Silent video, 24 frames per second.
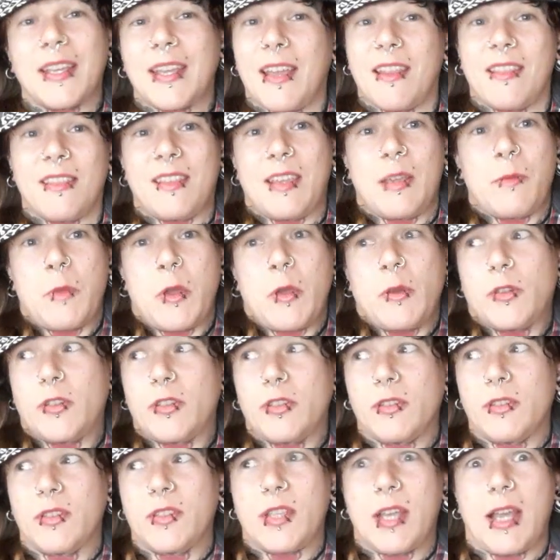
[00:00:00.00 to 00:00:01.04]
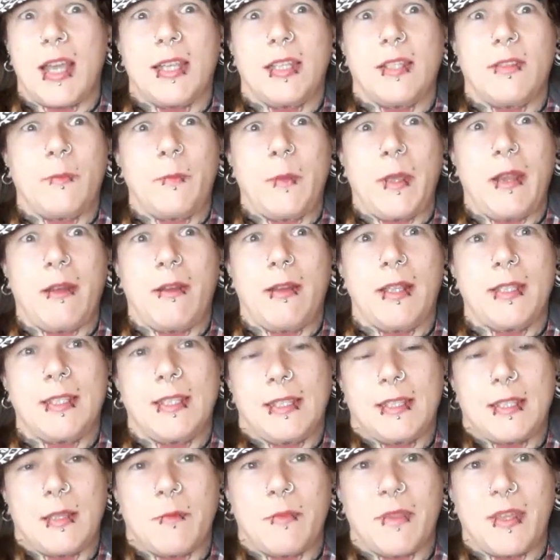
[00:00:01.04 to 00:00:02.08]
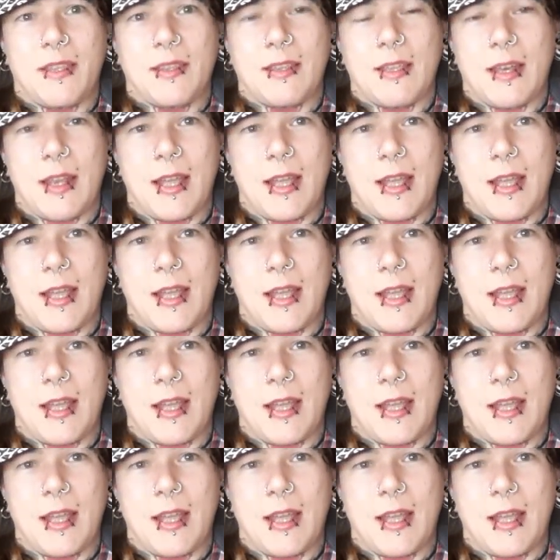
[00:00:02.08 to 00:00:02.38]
Again, the emotional side of periods is something